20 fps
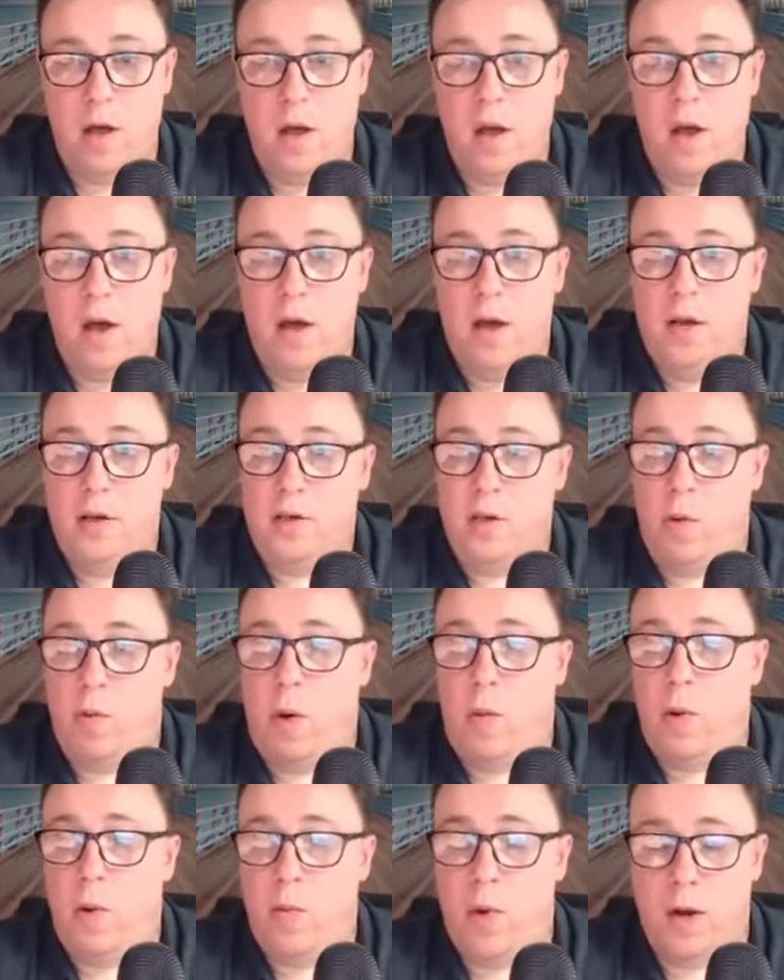So what
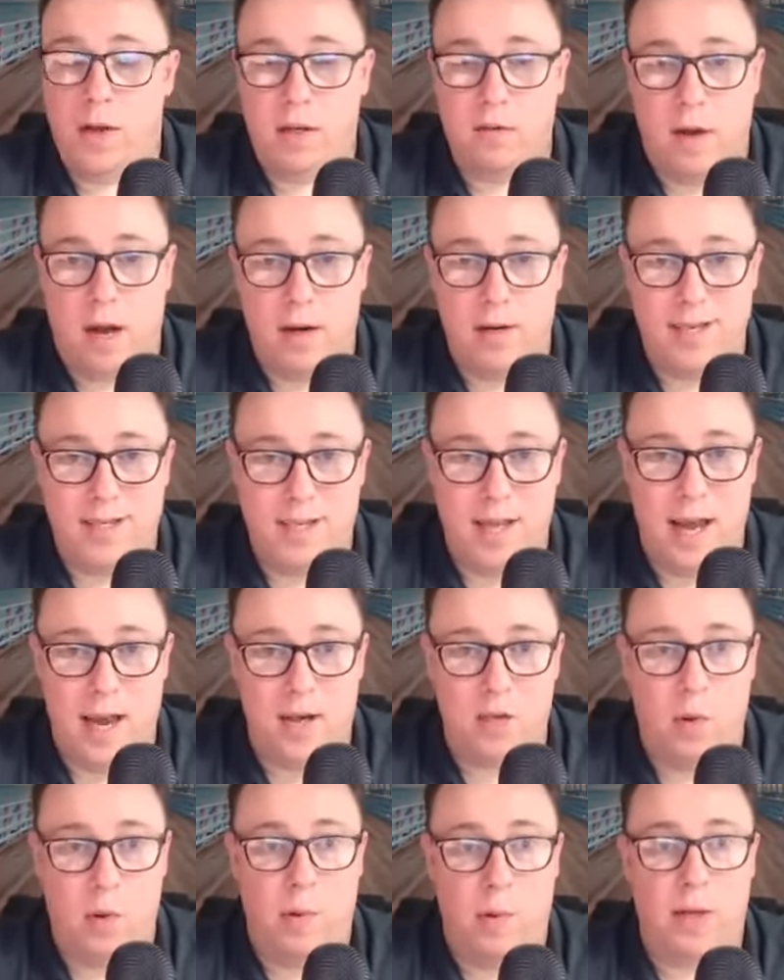we want to understand is
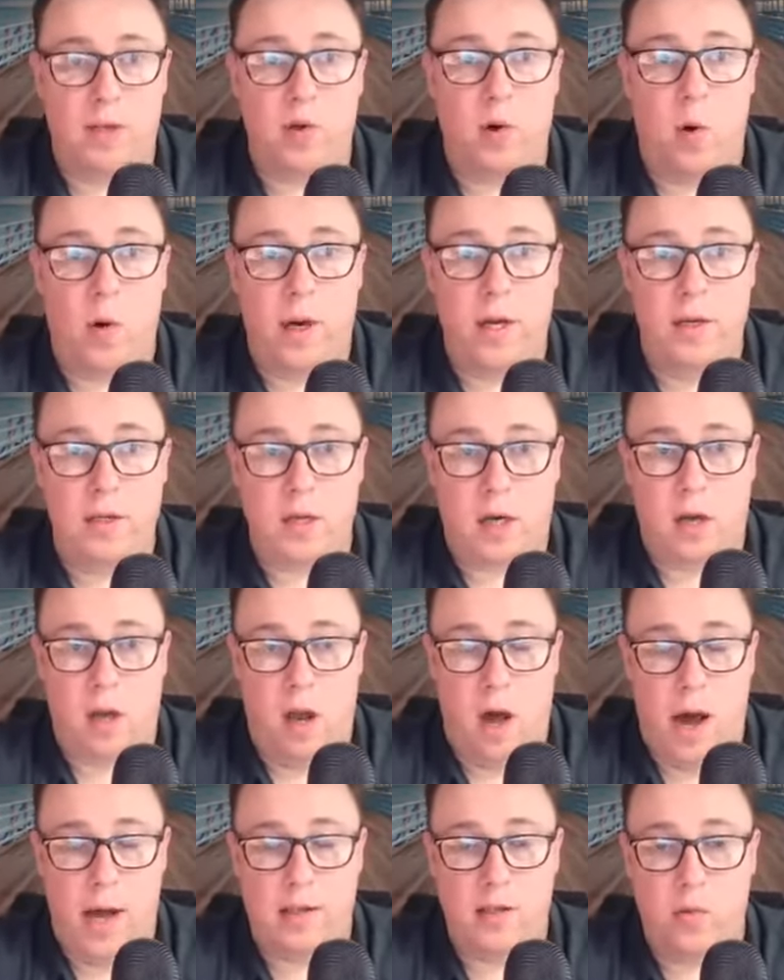when we're talking to
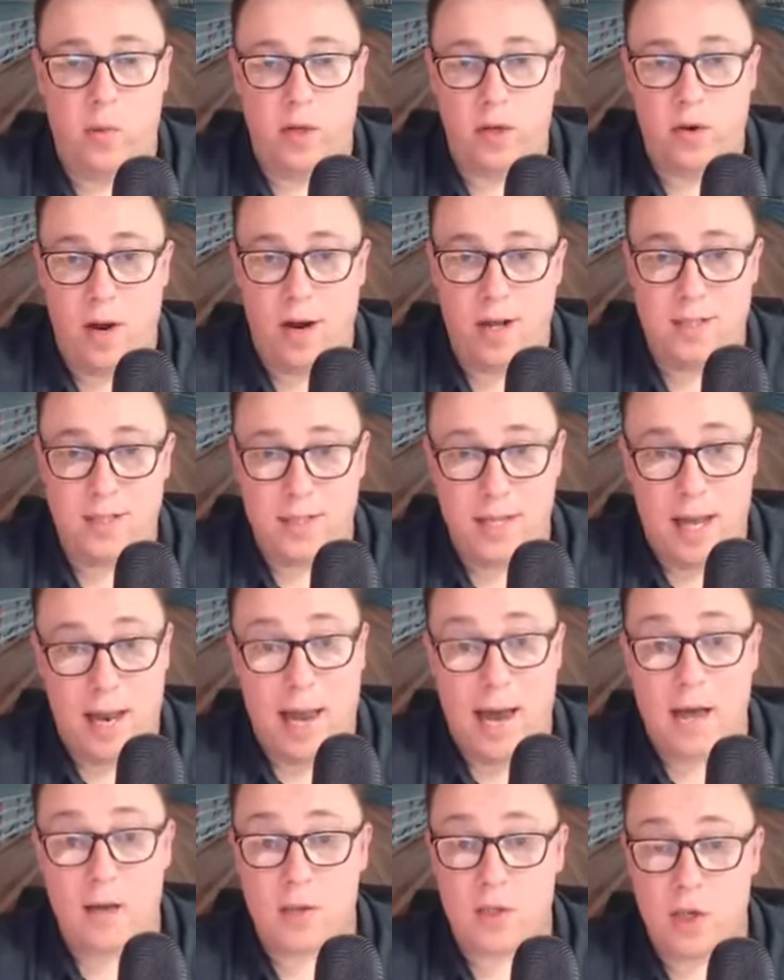clients, we're trying to sell
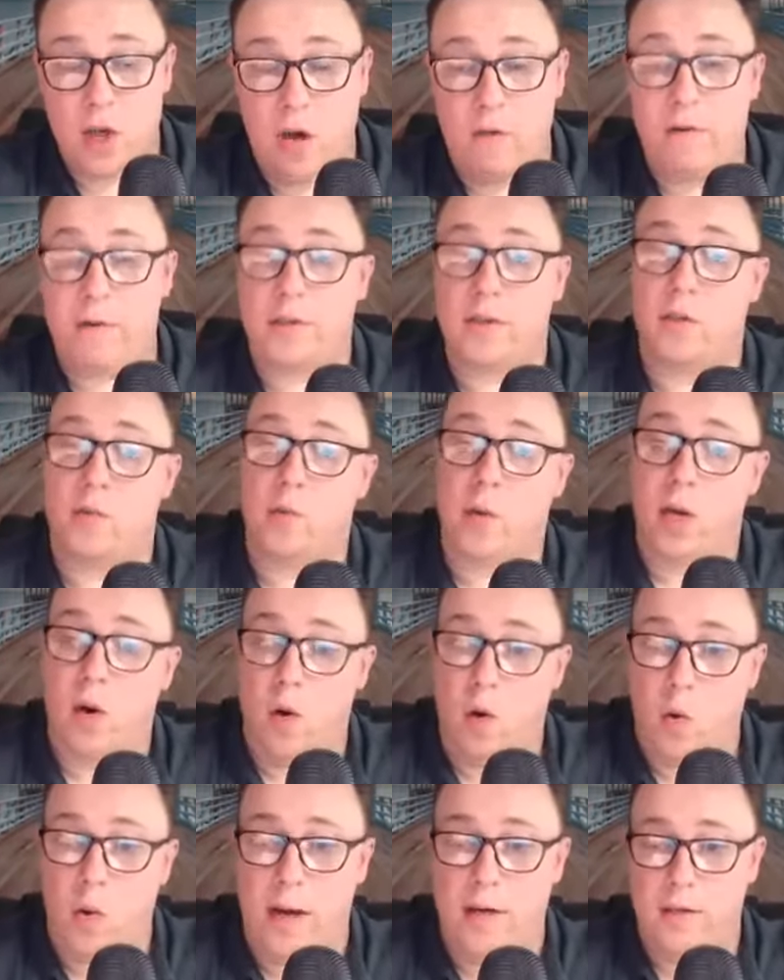our services, we
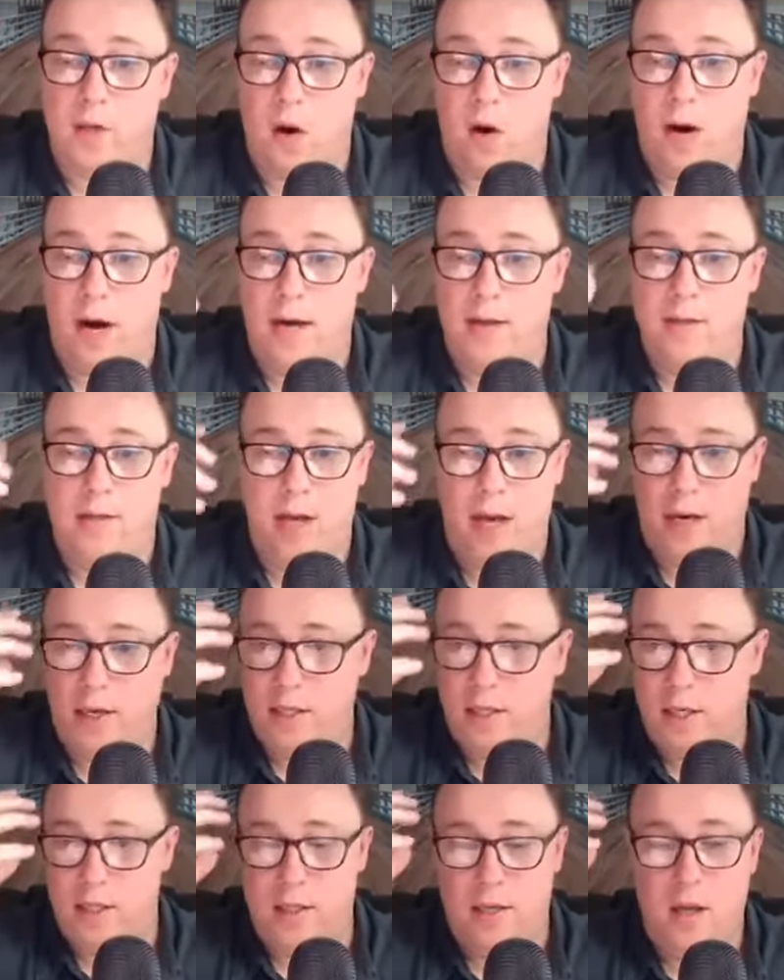always, guys, and
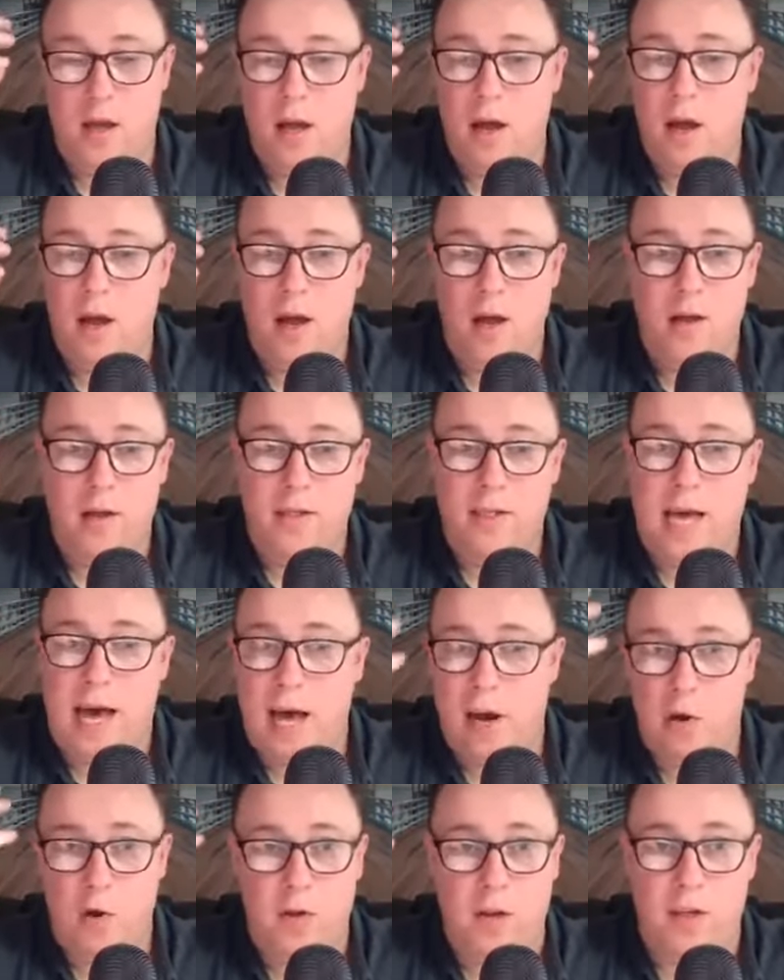just
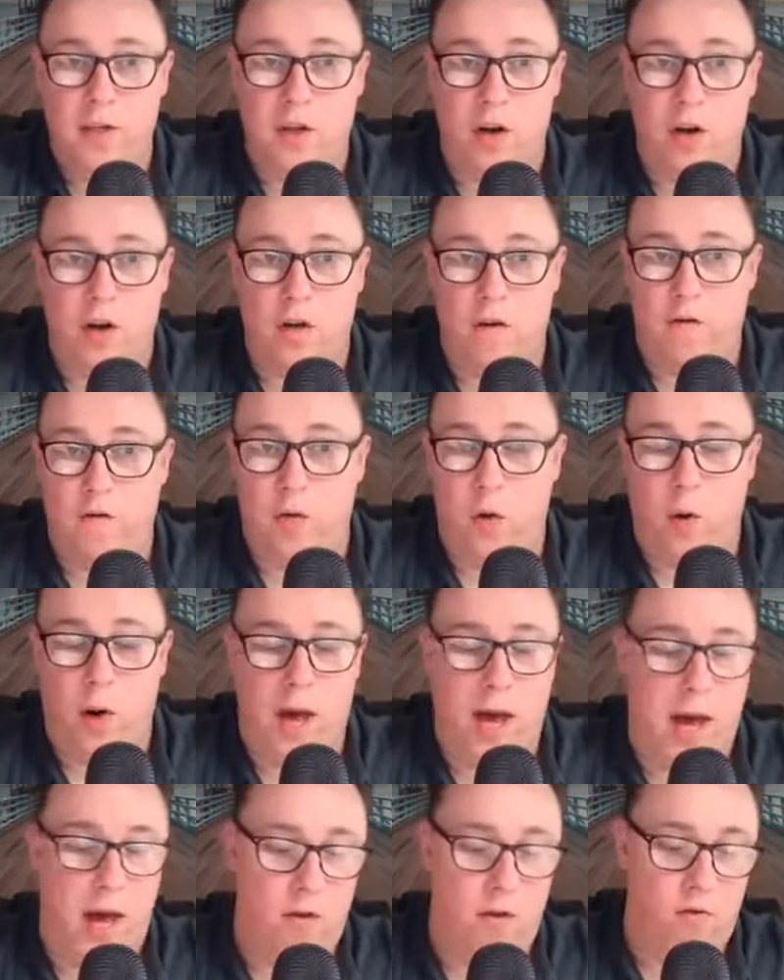tattoo this on your
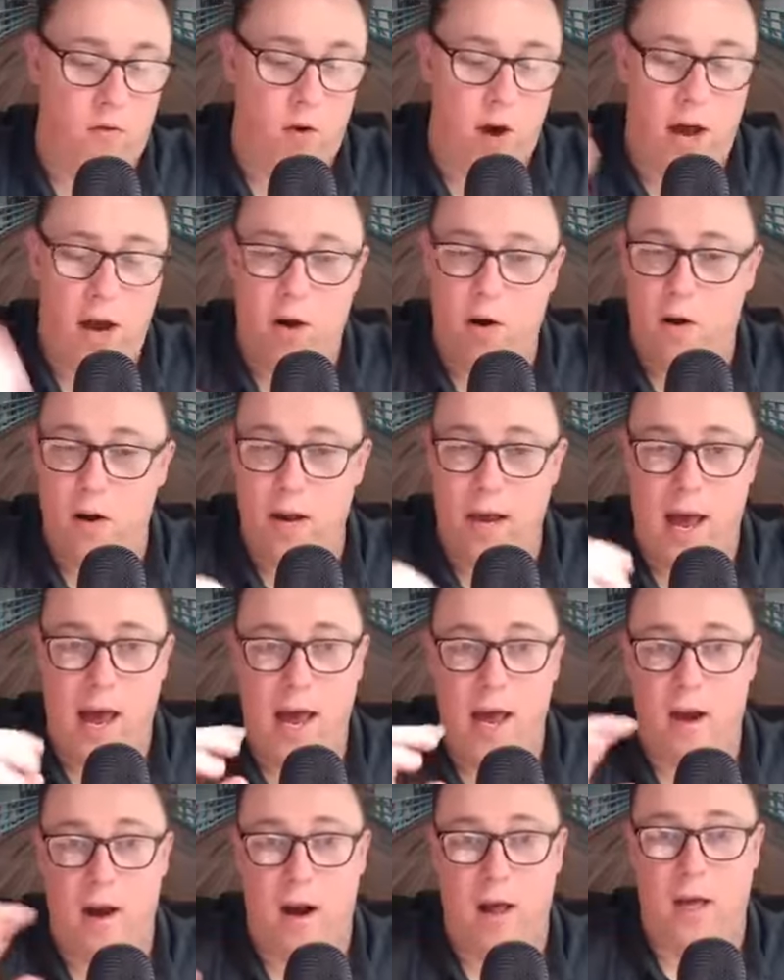forehead, write it on your hand,
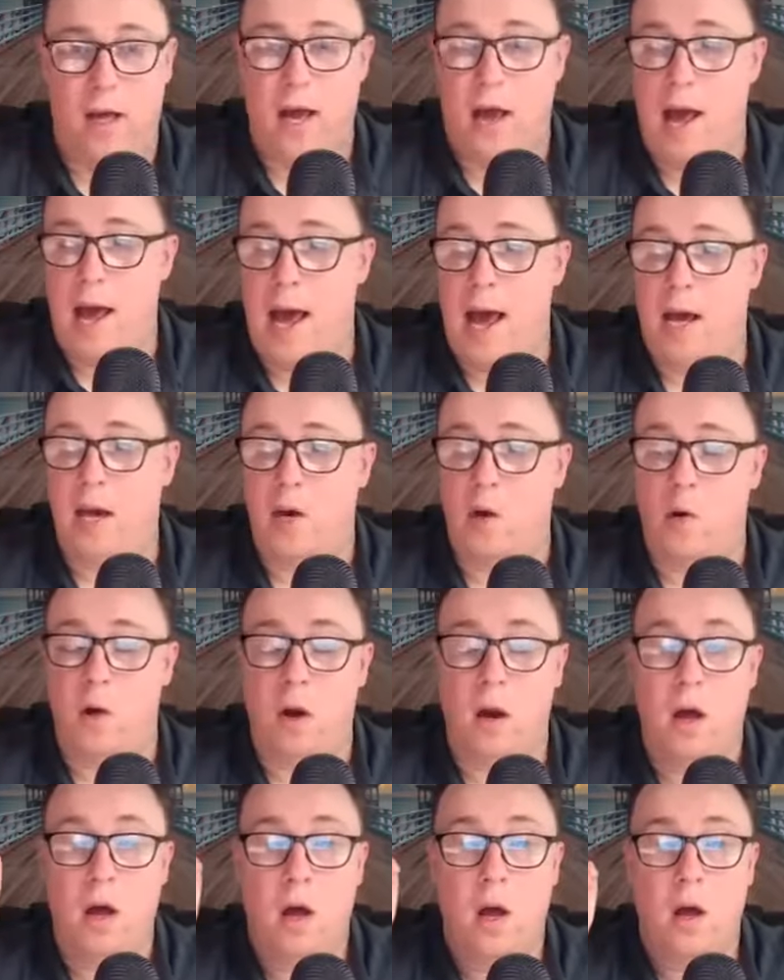I don't care how you do it,
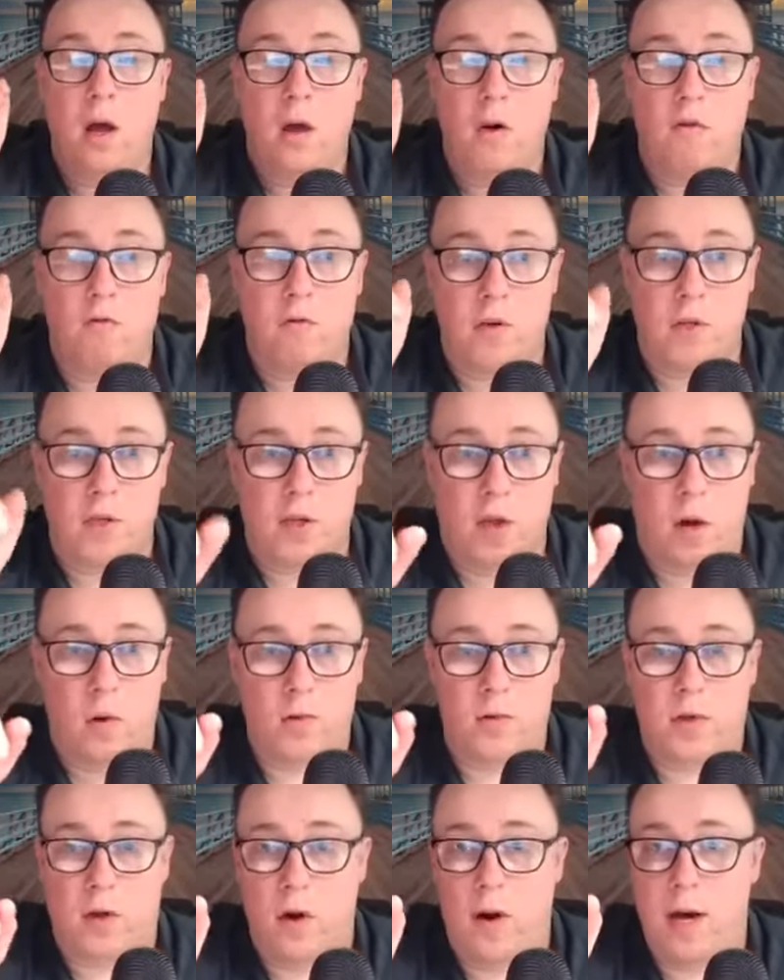results,
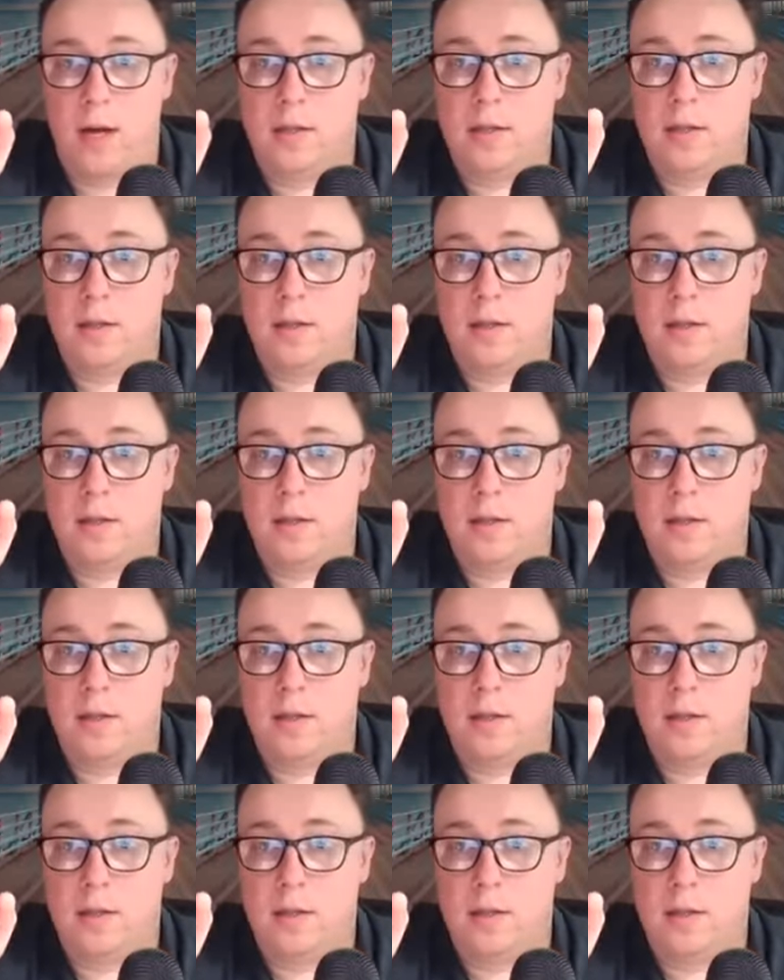guys.